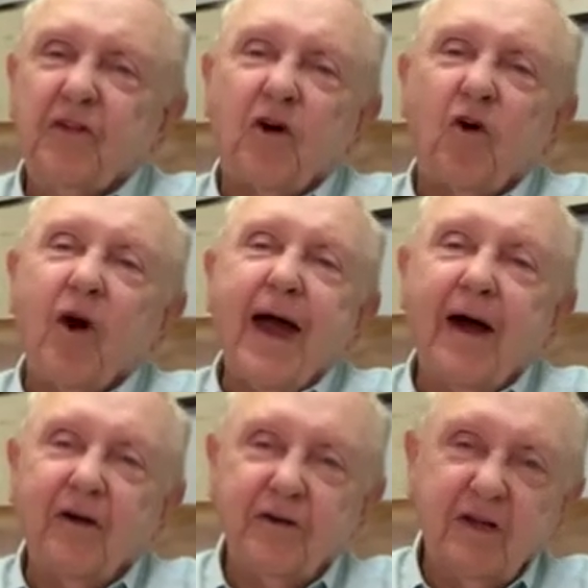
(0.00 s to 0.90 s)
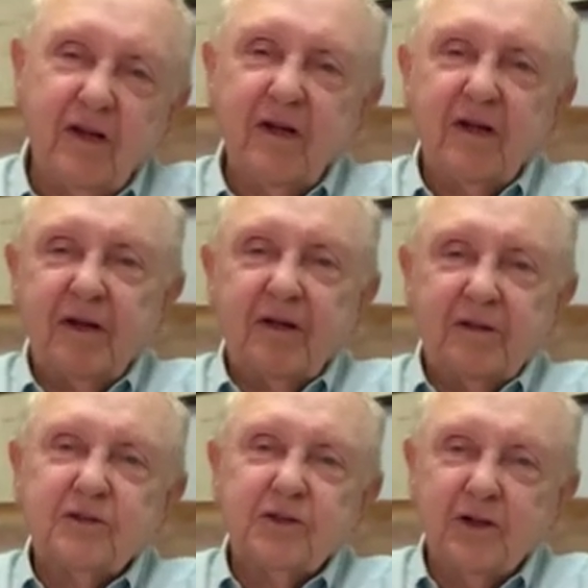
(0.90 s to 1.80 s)
the crowd
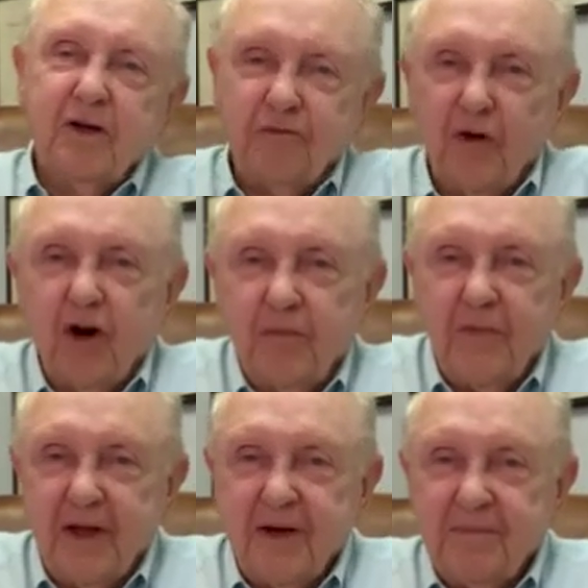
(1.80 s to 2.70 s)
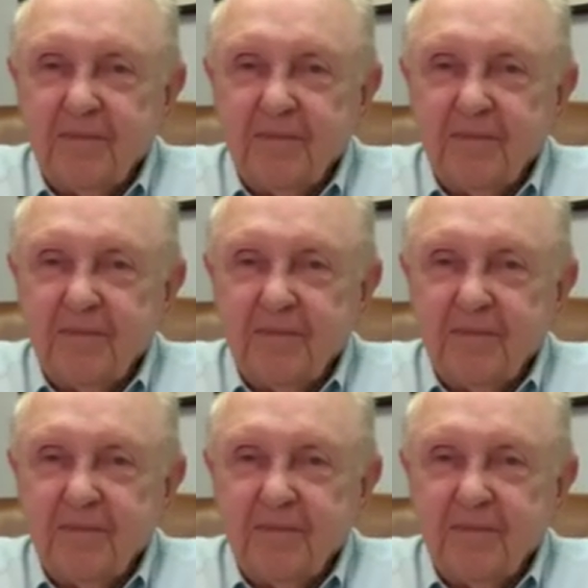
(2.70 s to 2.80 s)
to affirm them.